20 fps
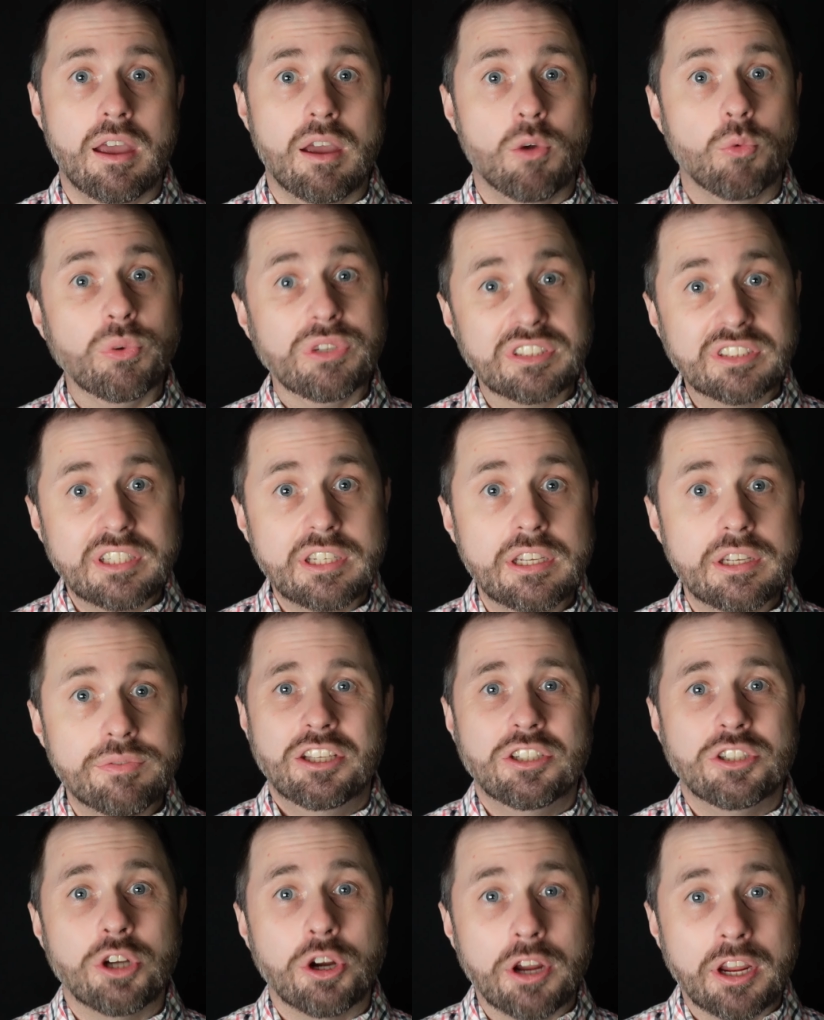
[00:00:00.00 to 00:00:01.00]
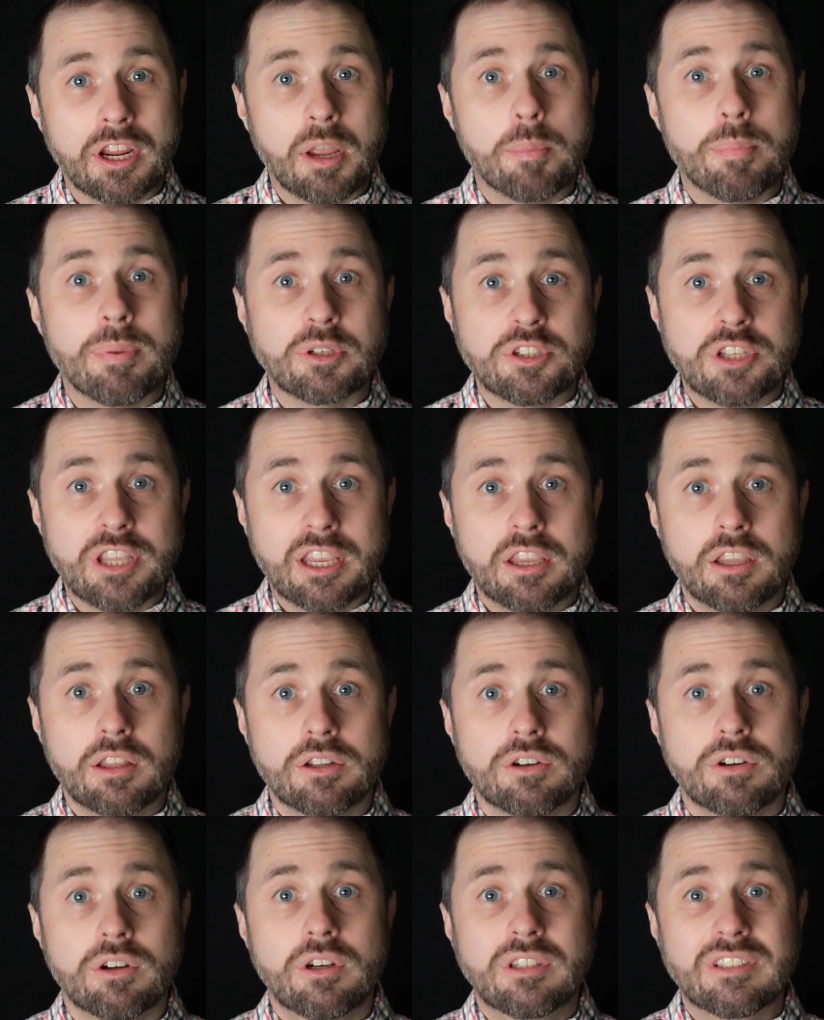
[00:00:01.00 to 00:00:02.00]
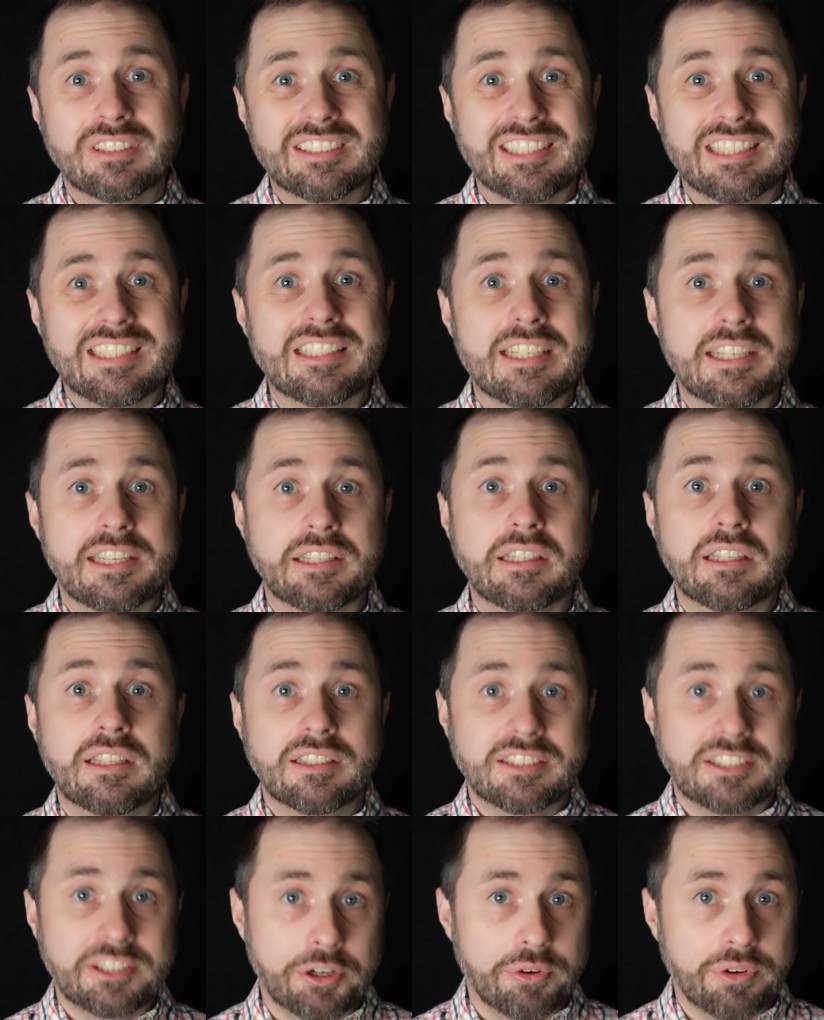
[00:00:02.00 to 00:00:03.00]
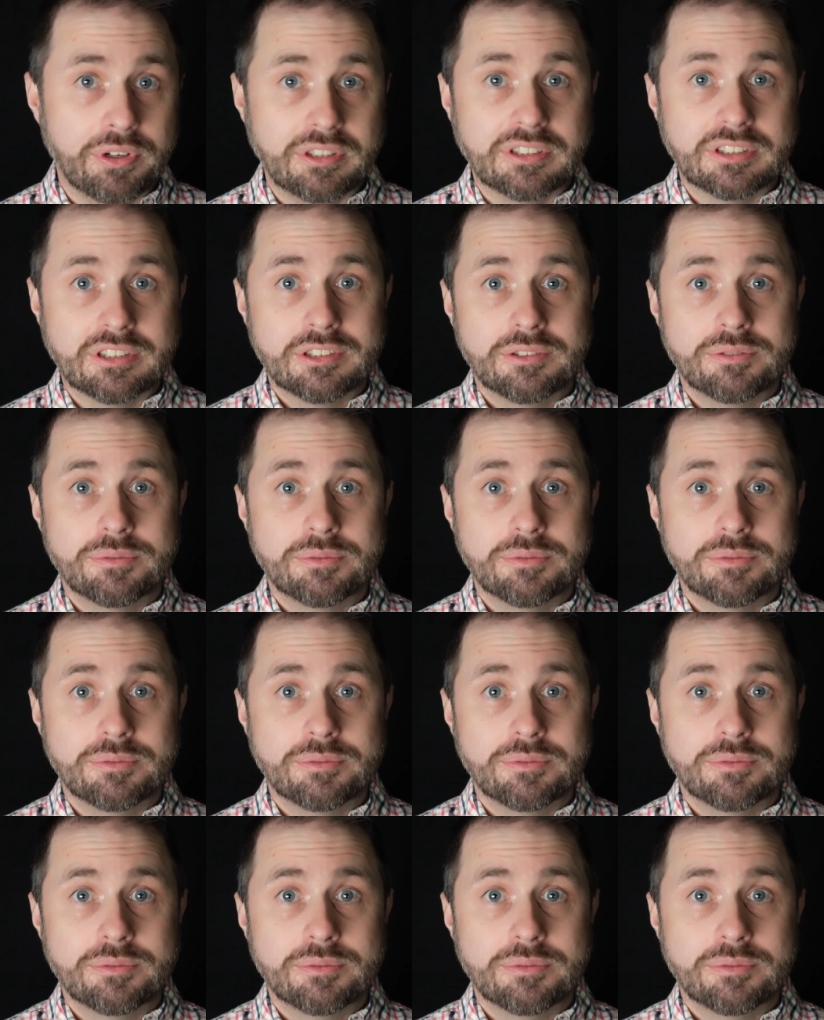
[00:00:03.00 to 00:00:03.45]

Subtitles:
receive during a particular CT series.